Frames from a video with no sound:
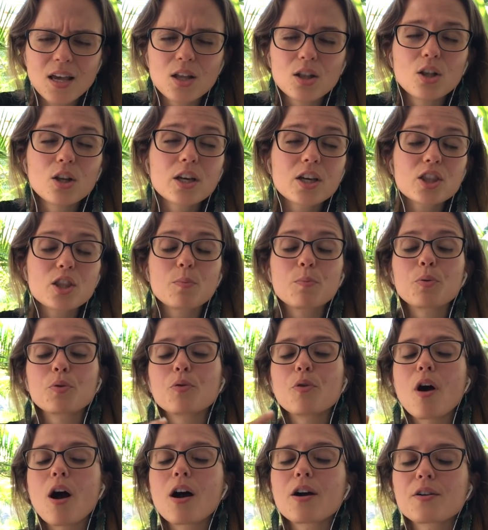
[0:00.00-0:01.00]
Look at the
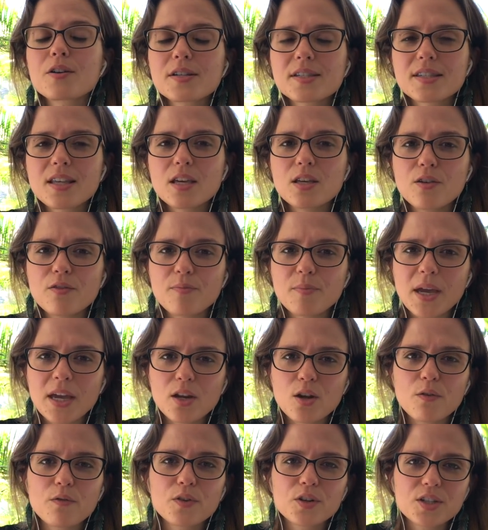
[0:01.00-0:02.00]
progress that you've made
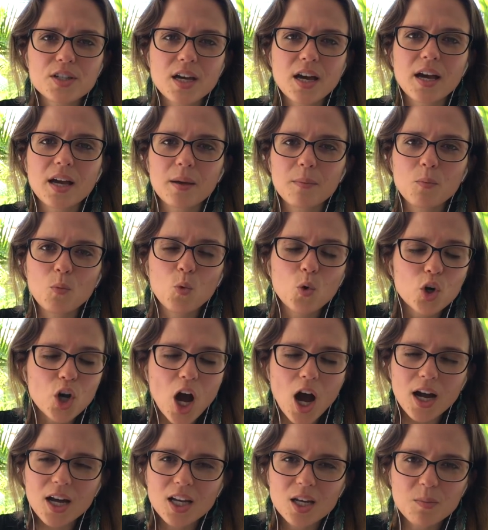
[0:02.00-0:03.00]
over time. We're
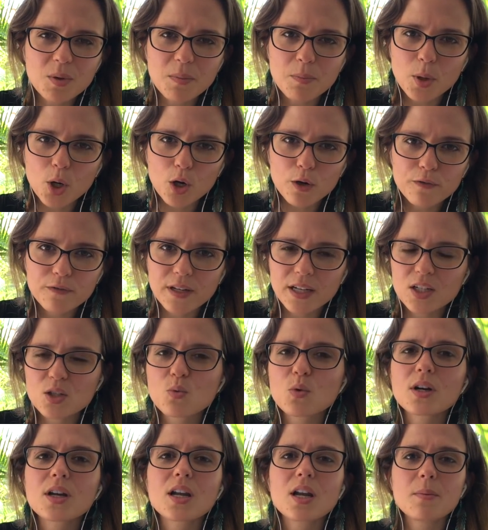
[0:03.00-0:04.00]
not going to be perfect.
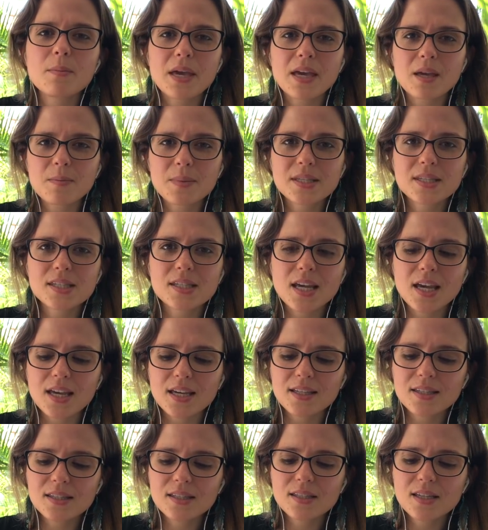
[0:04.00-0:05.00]
We're going to make
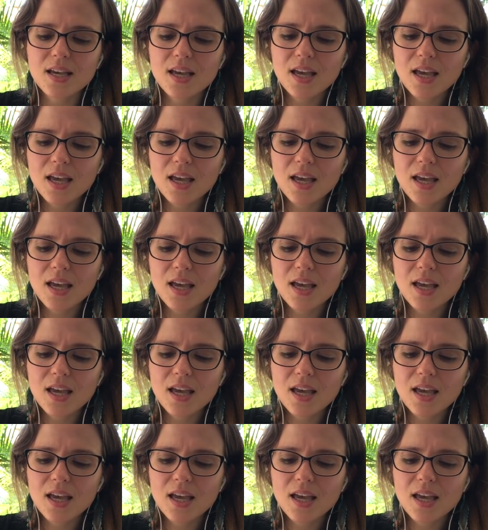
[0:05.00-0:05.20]
mistakes.